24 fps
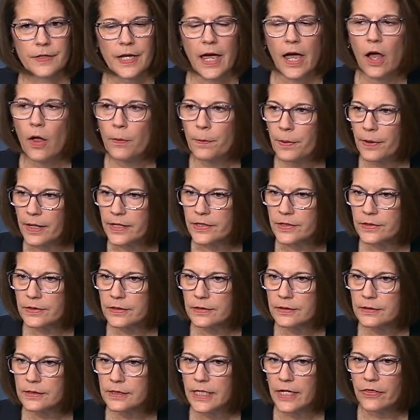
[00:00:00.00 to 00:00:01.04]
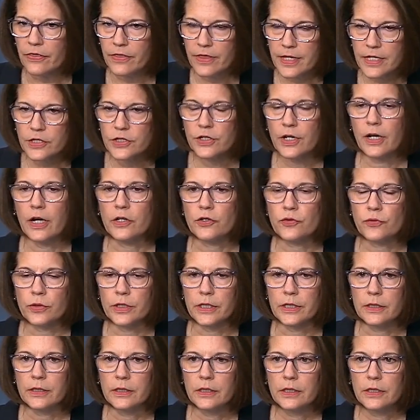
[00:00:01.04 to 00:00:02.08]
Help us in this
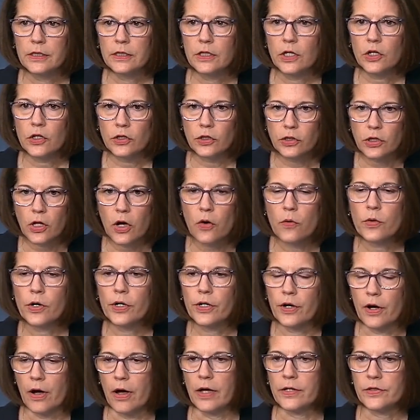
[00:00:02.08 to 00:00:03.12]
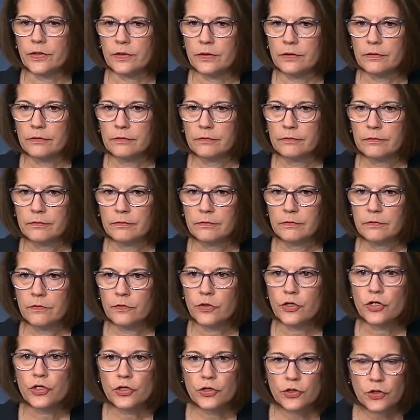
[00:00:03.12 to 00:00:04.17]
country lower costs
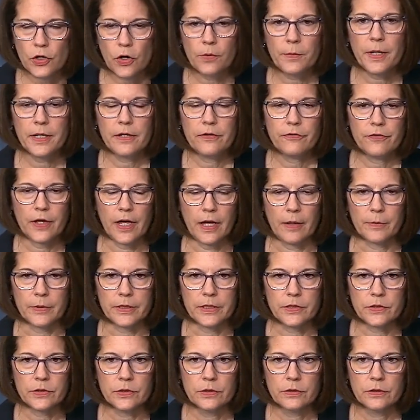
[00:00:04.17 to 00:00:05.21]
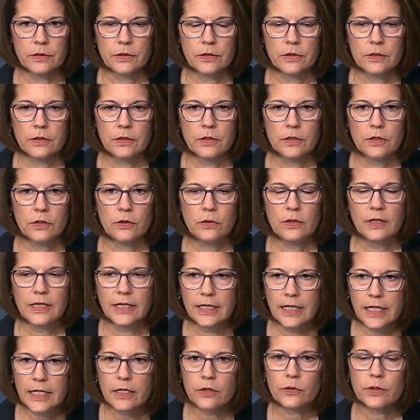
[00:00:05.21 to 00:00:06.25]
for so many families who
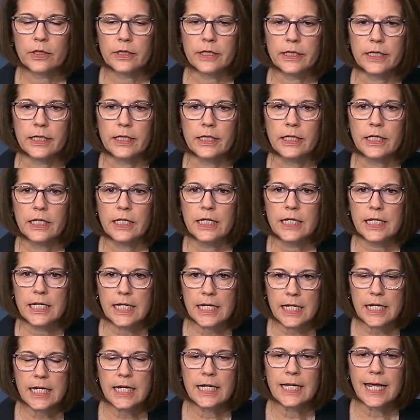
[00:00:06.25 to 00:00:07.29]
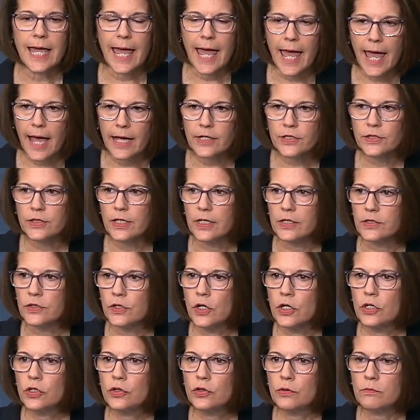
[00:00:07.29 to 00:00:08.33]
literally need
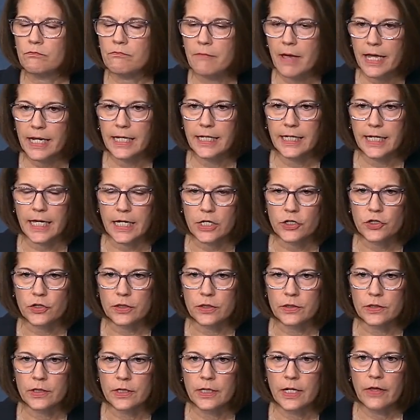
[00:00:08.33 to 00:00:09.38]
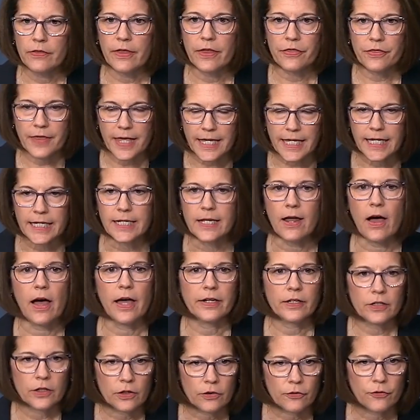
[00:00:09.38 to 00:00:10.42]
access to medications that they
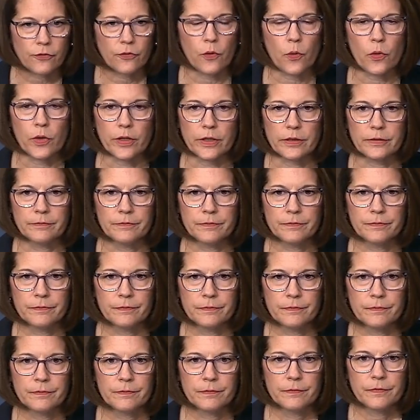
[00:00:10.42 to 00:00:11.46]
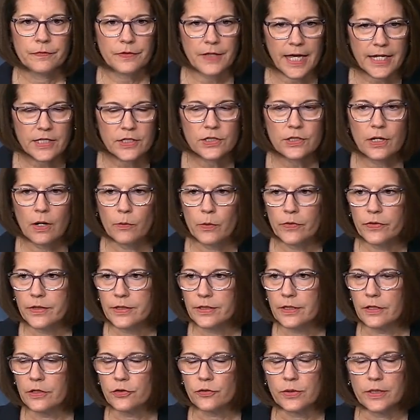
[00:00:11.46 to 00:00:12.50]
cannot afford. That's not what
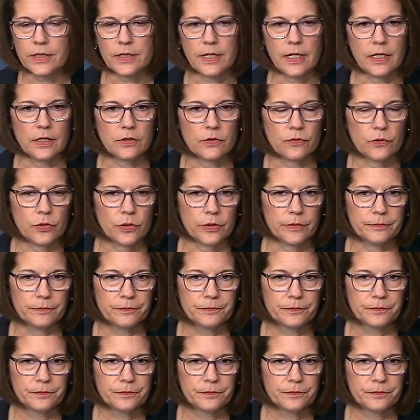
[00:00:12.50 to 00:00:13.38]
this country stands for.